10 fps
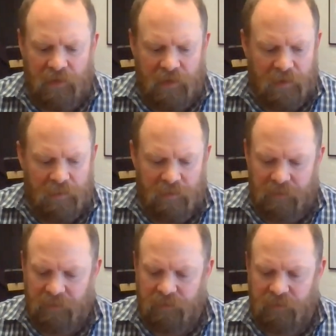Um,
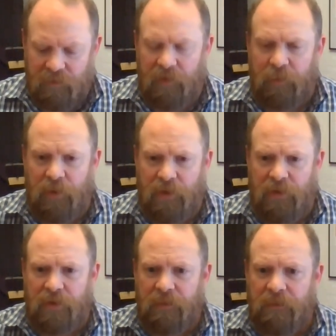so that's pretty
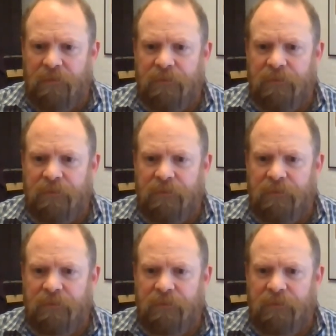good.